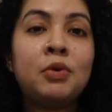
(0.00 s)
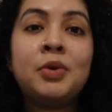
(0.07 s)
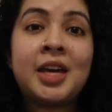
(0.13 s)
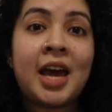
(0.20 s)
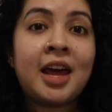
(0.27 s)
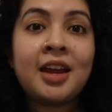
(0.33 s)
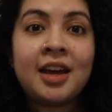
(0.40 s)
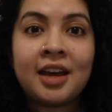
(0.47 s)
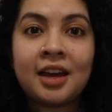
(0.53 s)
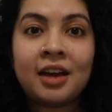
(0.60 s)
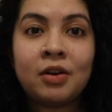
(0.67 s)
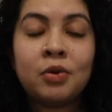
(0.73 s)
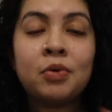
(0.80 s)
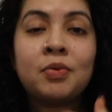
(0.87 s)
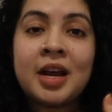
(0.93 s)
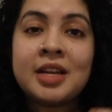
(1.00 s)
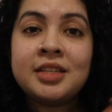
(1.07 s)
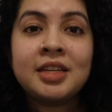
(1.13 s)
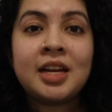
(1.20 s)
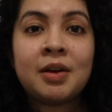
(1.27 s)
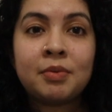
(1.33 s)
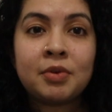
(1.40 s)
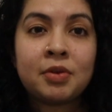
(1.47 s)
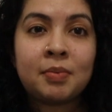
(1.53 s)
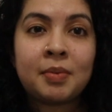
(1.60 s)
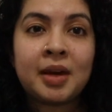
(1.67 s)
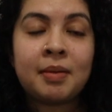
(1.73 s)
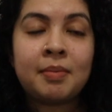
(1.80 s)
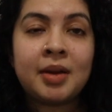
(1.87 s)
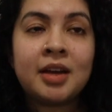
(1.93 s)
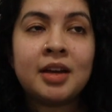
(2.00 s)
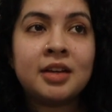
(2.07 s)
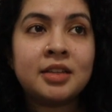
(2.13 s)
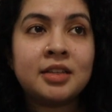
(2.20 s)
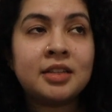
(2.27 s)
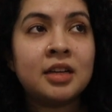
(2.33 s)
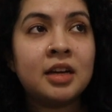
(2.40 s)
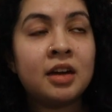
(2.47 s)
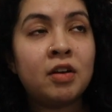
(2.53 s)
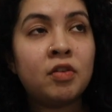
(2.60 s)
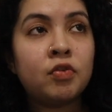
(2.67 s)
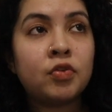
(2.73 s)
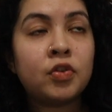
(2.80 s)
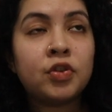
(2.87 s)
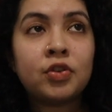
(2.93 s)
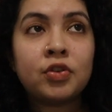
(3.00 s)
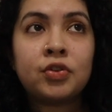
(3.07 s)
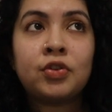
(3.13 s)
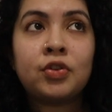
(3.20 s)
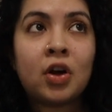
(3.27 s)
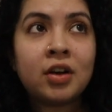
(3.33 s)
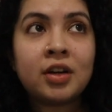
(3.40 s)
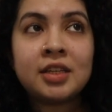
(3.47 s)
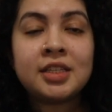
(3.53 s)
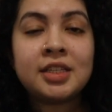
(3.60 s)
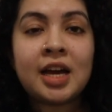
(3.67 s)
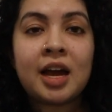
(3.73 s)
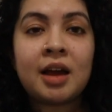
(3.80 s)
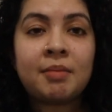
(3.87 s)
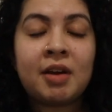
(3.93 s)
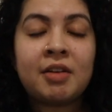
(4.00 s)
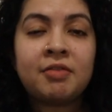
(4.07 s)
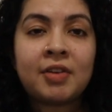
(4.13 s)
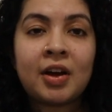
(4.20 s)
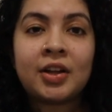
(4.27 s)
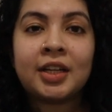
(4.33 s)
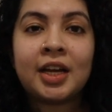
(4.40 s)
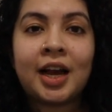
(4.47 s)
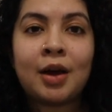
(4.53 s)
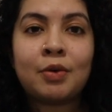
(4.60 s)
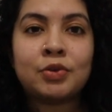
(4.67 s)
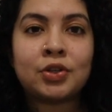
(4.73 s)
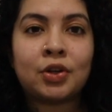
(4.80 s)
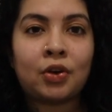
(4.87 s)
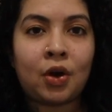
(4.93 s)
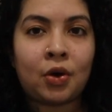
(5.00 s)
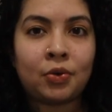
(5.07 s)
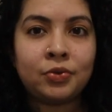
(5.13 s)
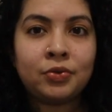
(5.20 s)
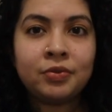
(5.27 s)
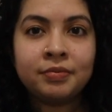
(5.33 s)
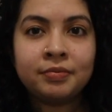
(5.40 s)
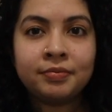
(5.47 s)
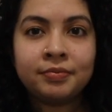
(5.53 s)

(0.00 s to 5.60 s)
get it, who resonate with me, because for the longest time I felt like I was alone.